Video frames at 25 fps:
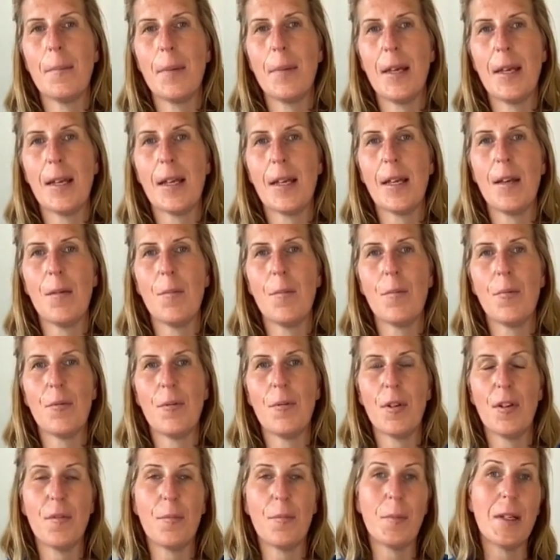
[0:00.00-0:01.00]
big
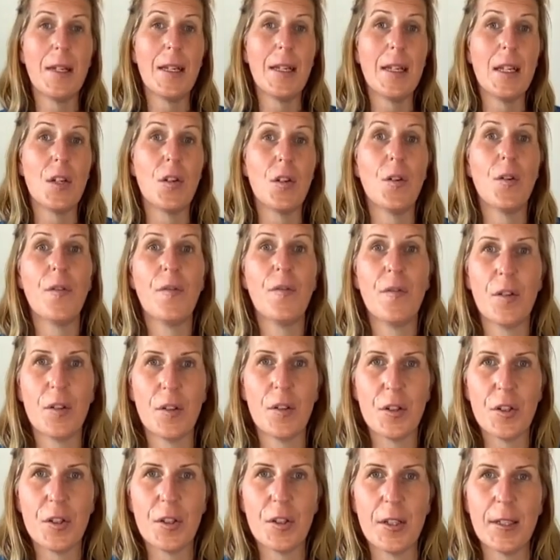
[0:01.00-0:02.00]
improvement in your
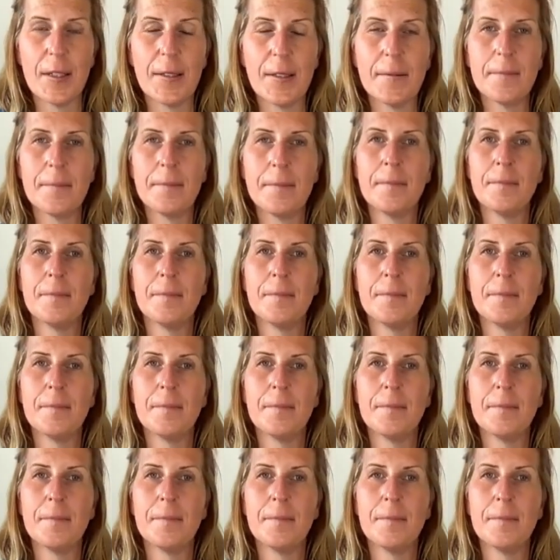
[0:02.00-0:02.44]
function.